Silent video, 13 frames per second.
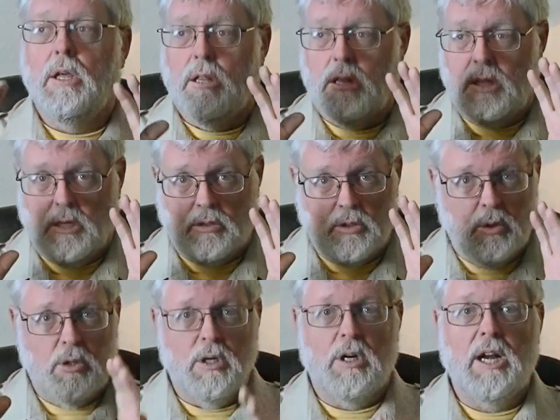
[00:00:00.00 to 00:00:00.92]
They'll
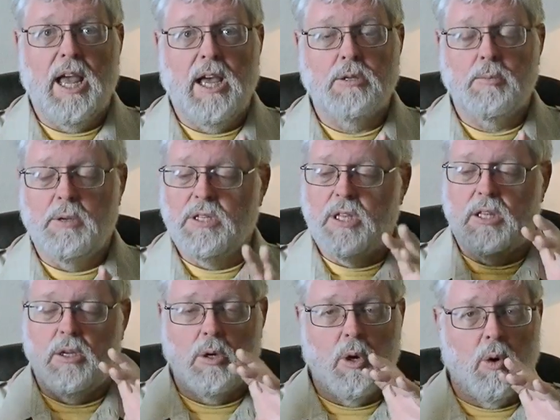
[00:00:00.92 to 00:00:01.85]
do their announcements
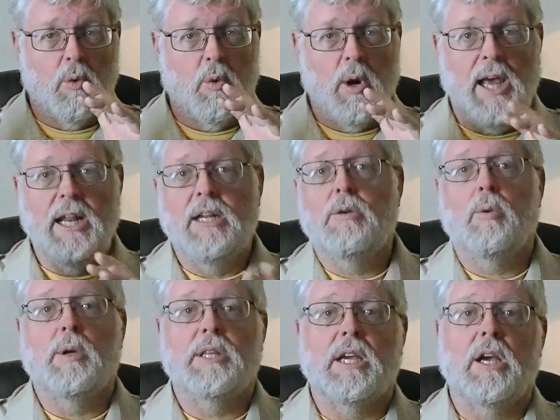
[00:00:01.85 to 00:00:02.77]
and they'll go right into
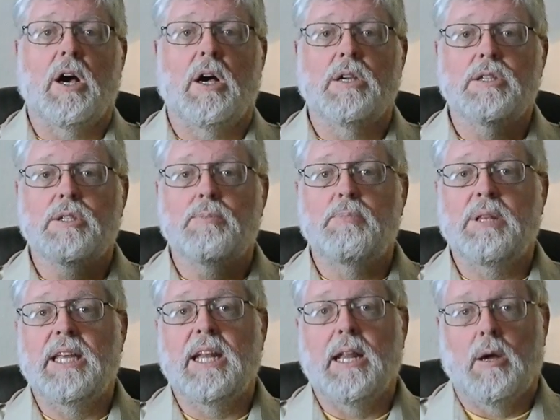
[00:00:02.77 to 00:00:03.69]
what they call
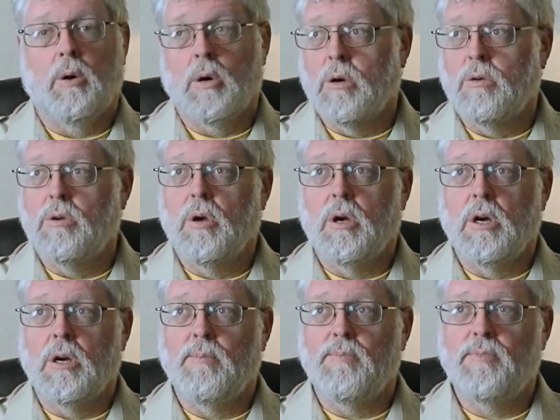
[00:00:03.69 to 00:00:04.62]
split or
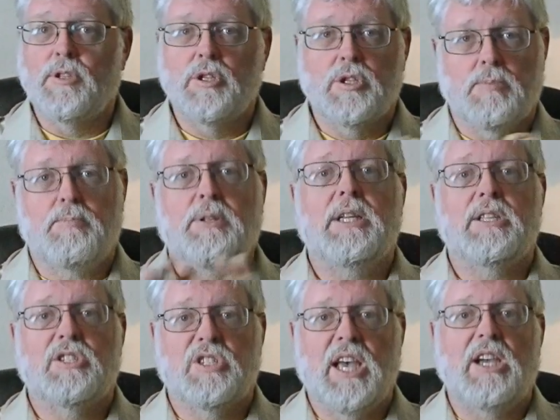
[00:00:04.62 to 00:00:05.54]
um,
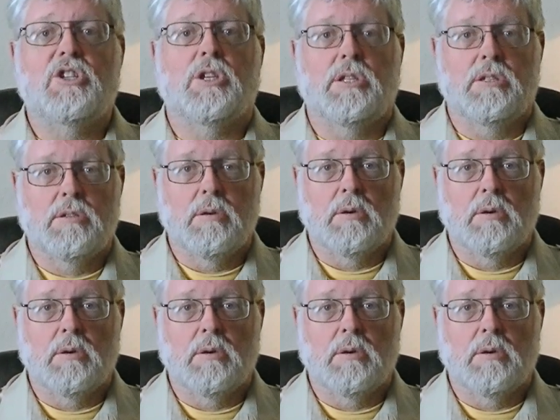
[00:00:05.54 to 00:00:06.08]
split sessions.